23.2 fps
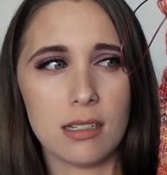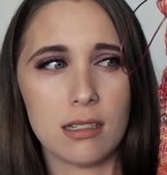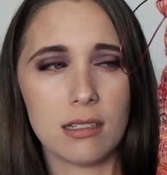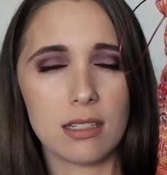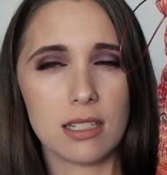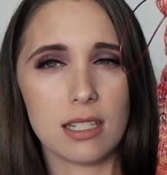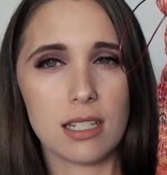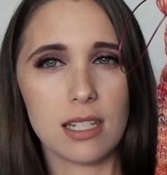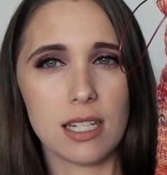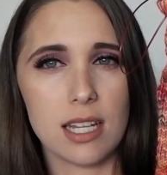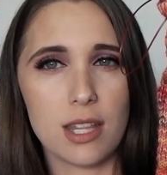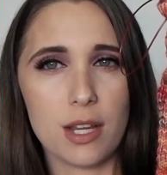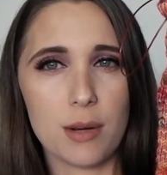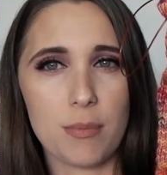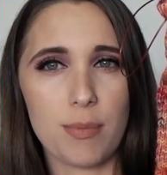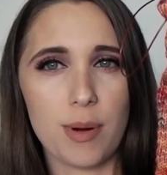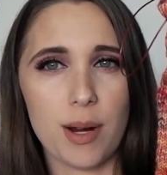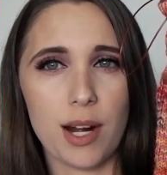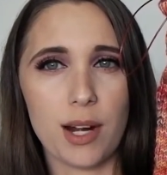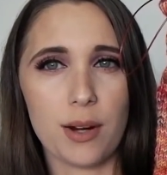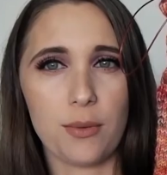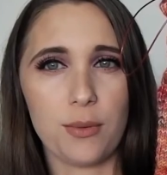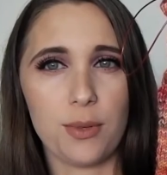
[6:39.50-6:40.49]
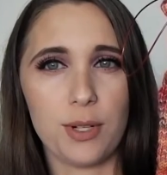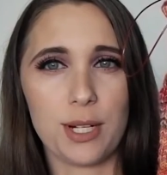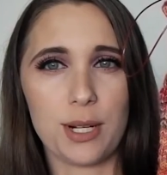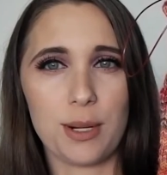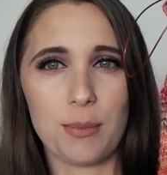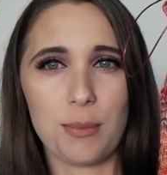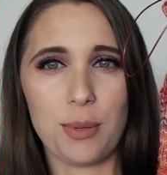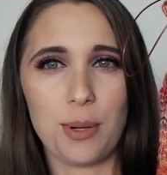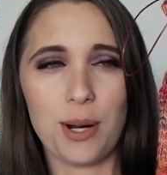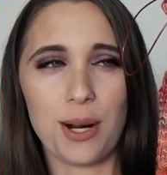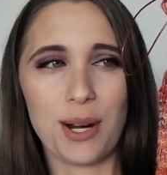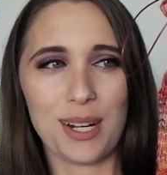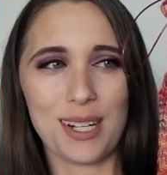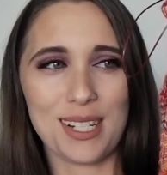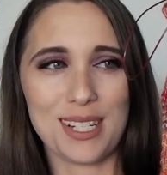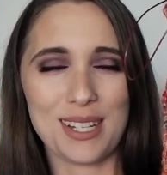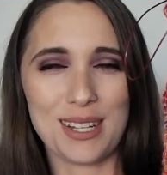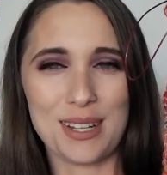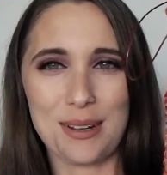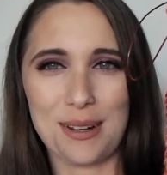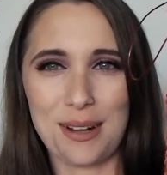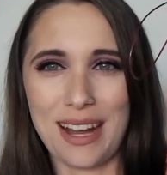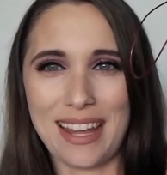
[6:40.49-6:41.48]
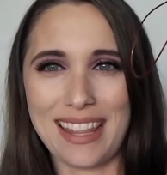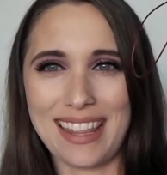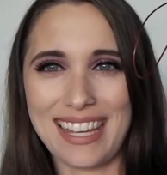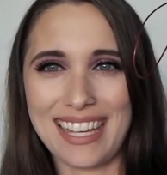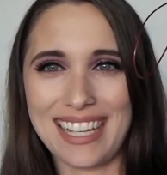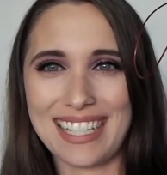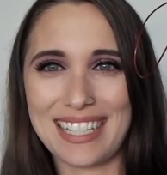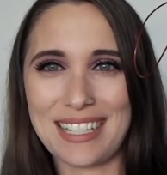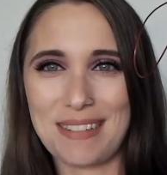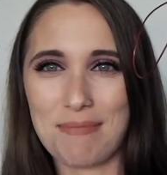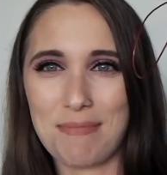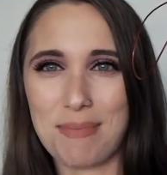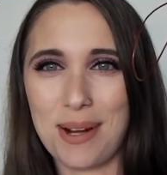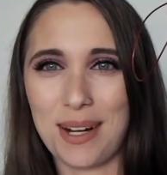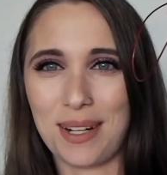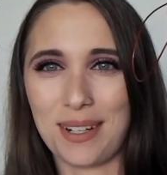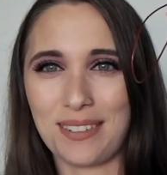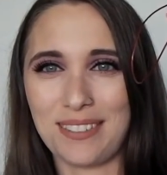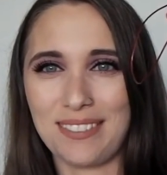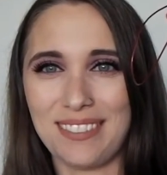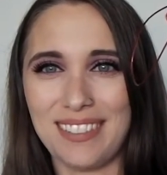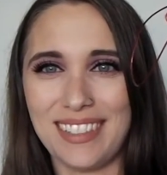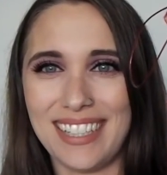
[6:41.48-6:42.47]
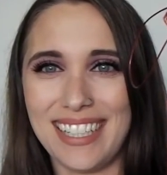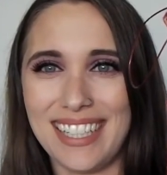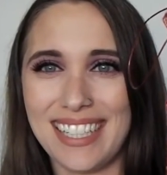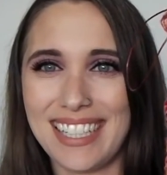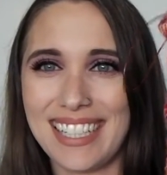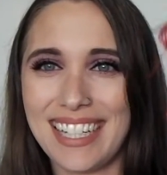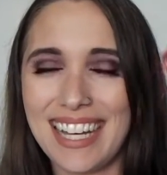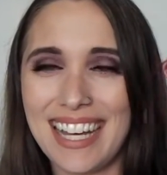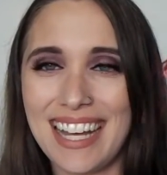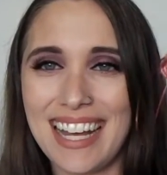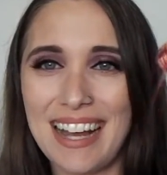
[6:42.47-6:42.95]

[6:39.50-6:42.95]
So it's either part one or part two. I think it's part one.